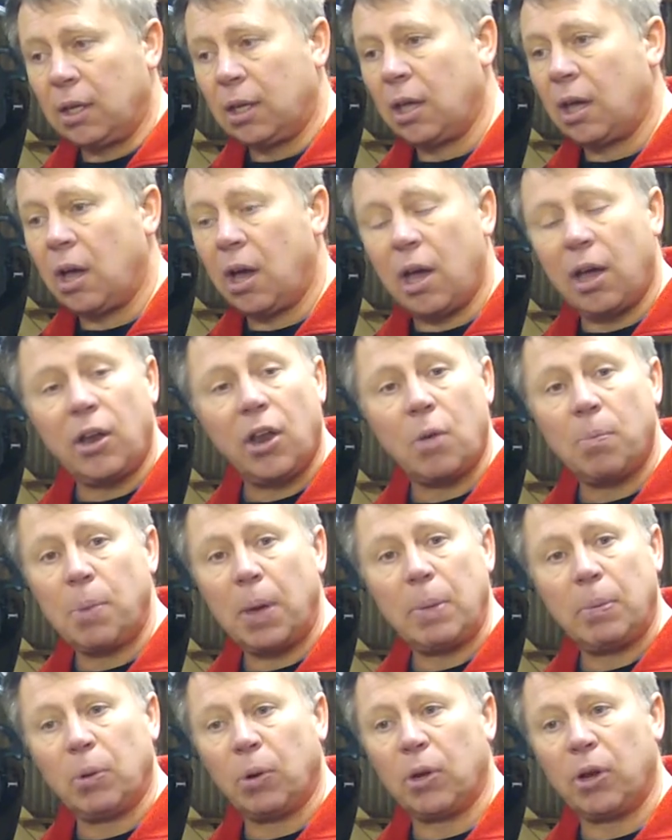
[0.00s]
I know
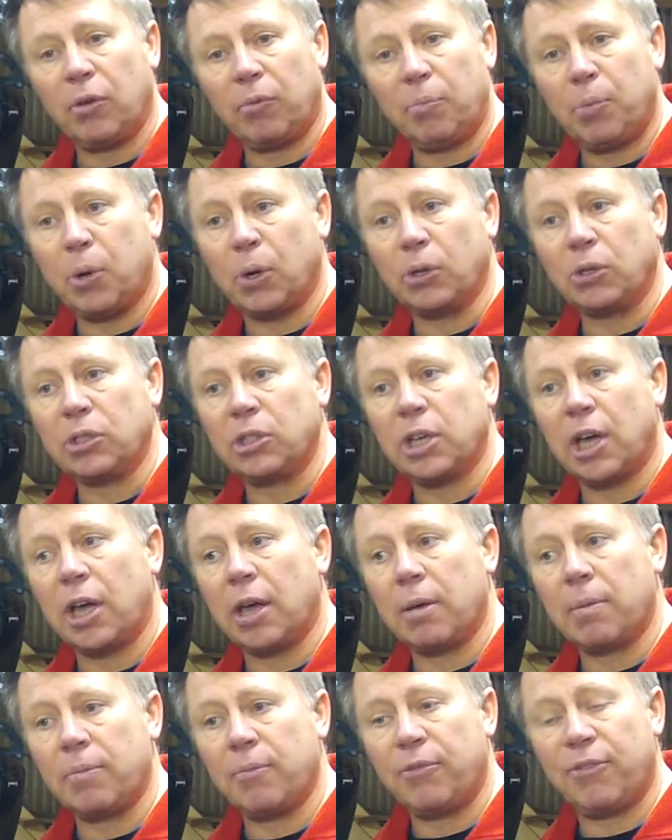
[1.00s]
people have put
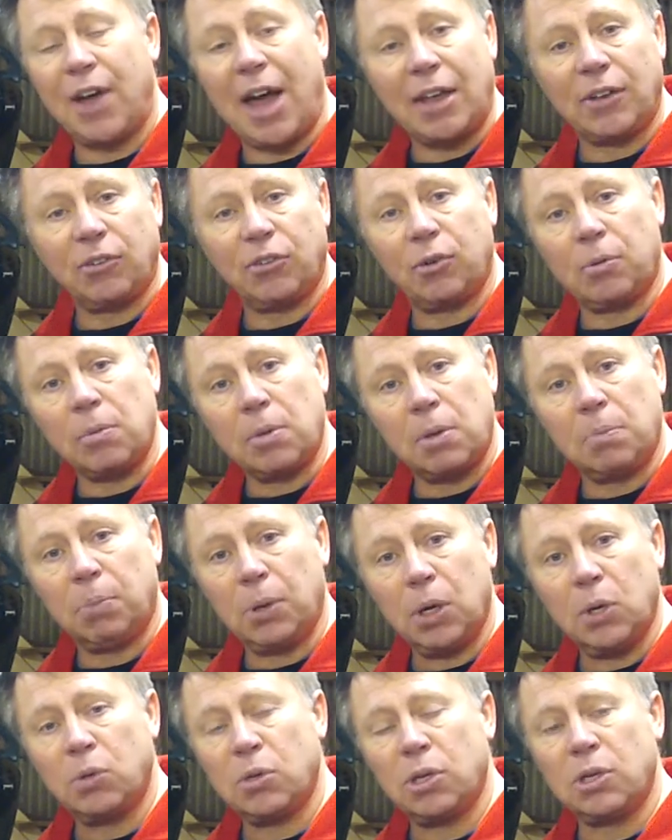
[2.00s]
fans from
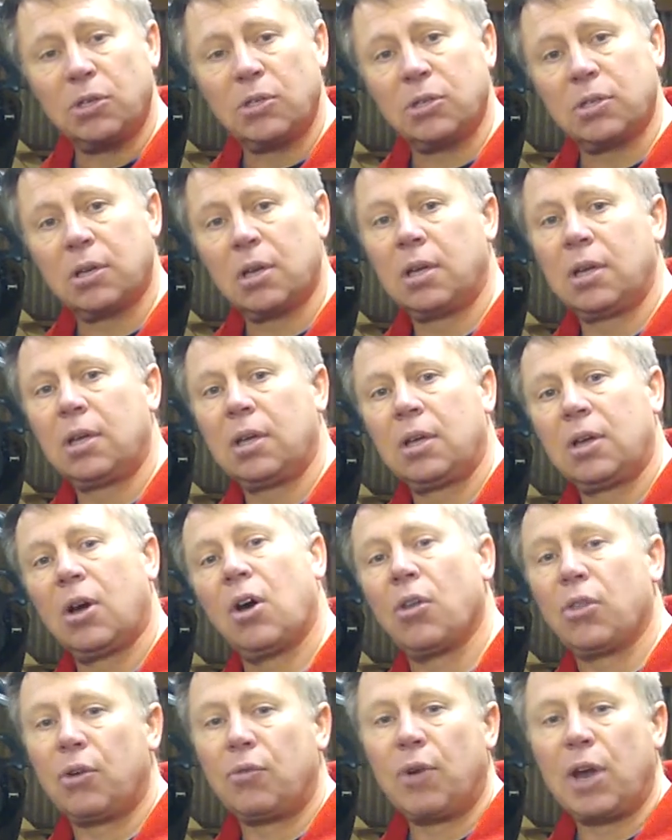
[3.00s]
computers
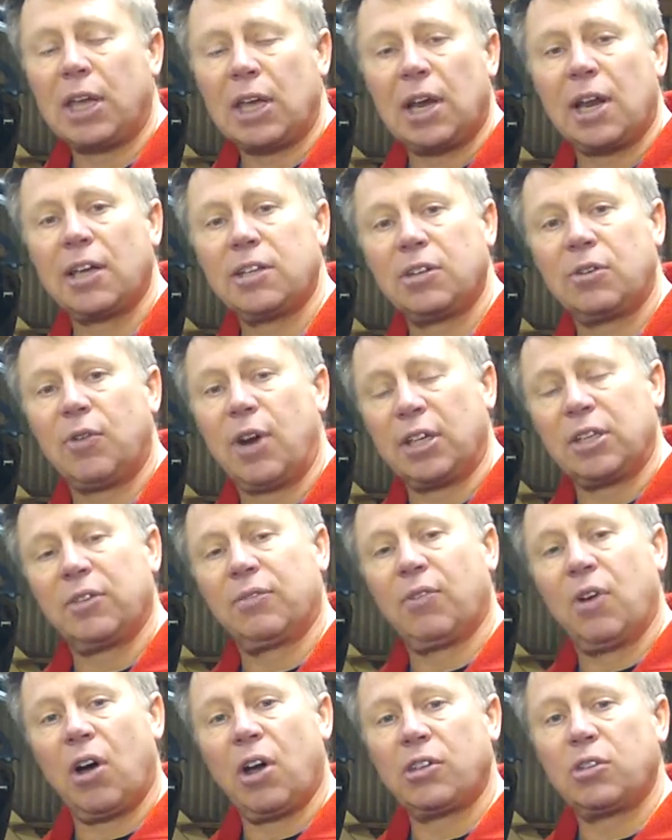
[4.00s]
on the regulator
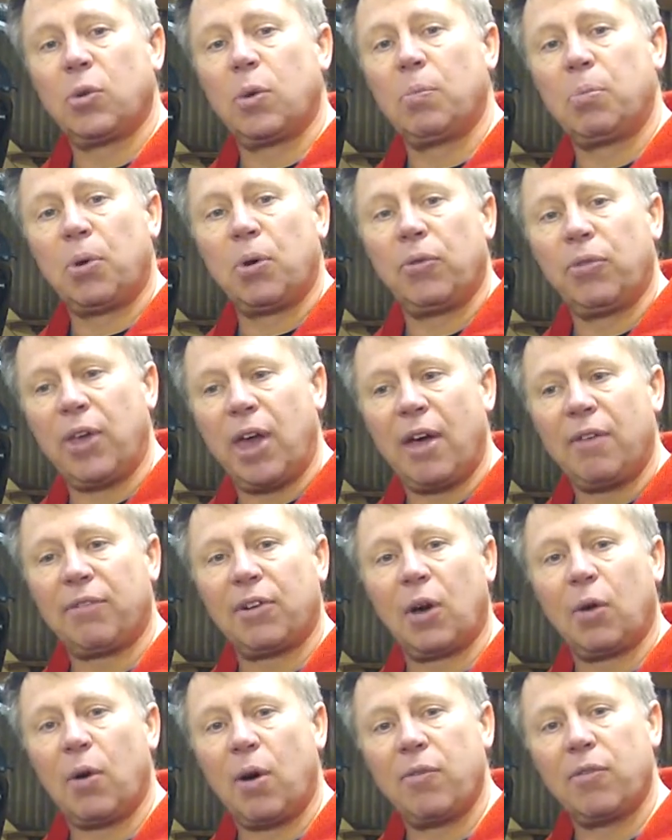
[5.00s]
rectifier to improve the
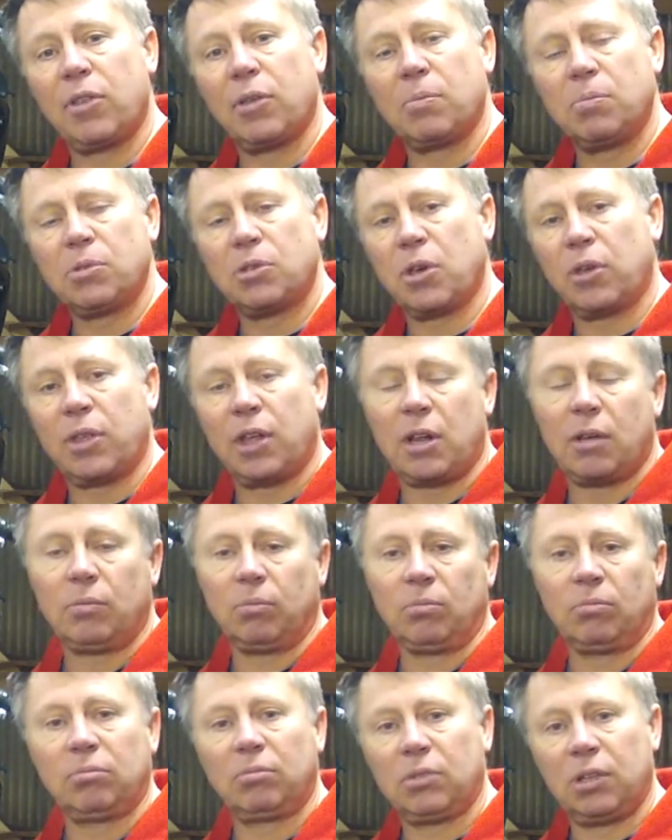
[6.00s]
airflow over them so they don't,
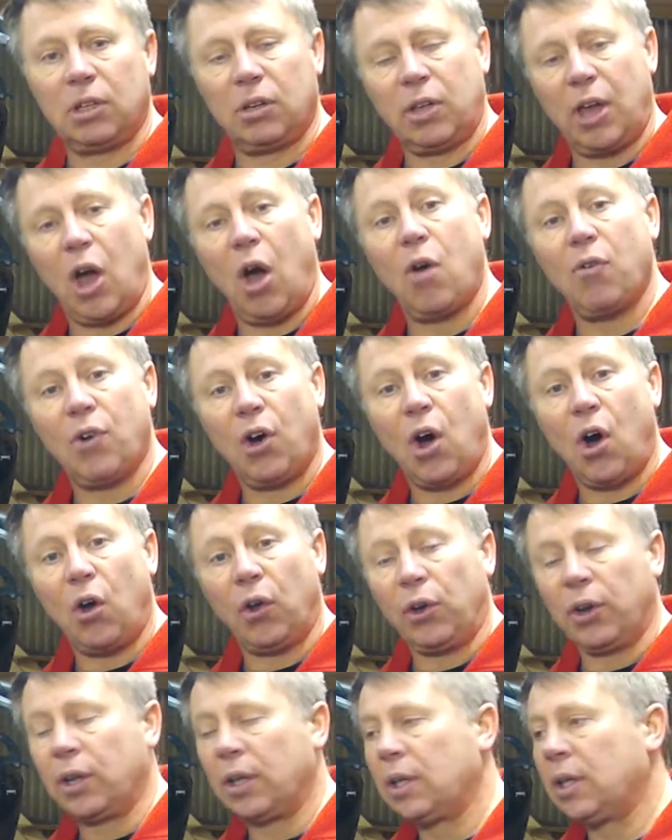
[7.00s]
you know, get over hot.
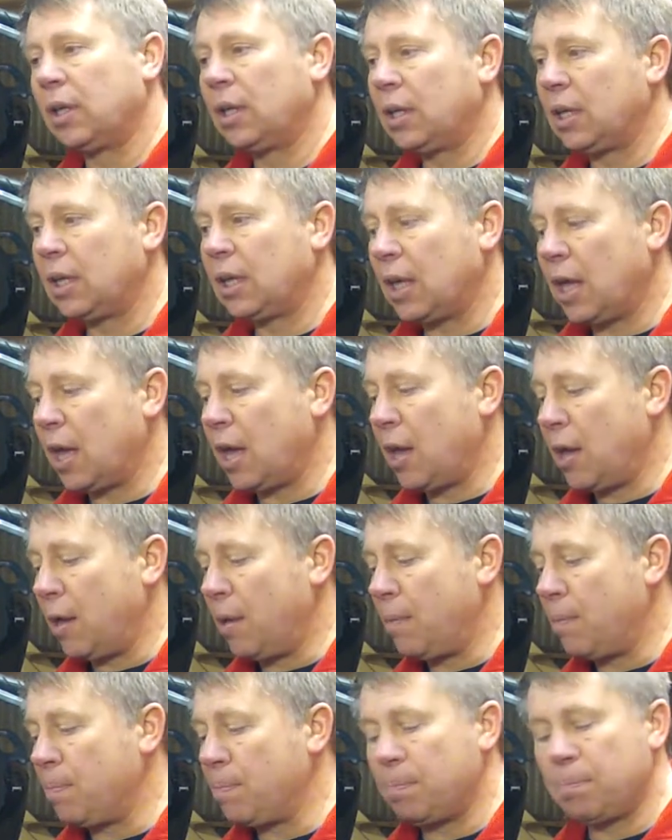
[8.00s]

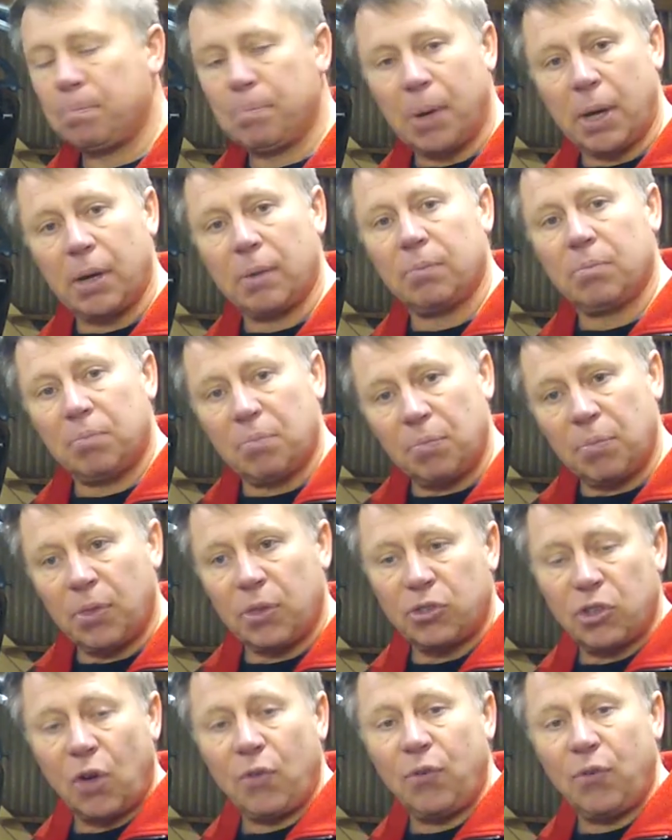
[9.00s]
But so